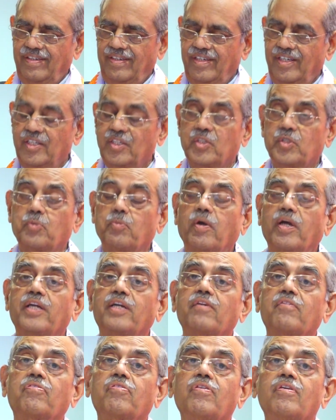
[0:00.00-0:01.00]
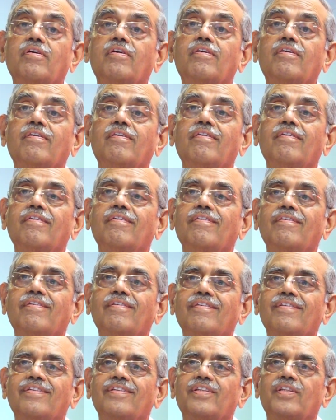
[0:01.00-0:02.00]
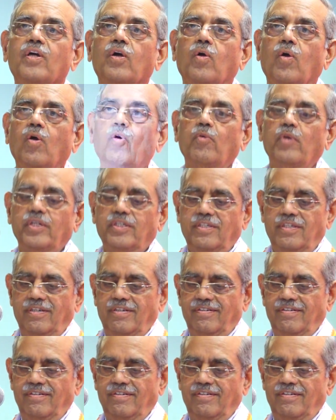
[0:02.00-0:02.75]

in spite of the COVID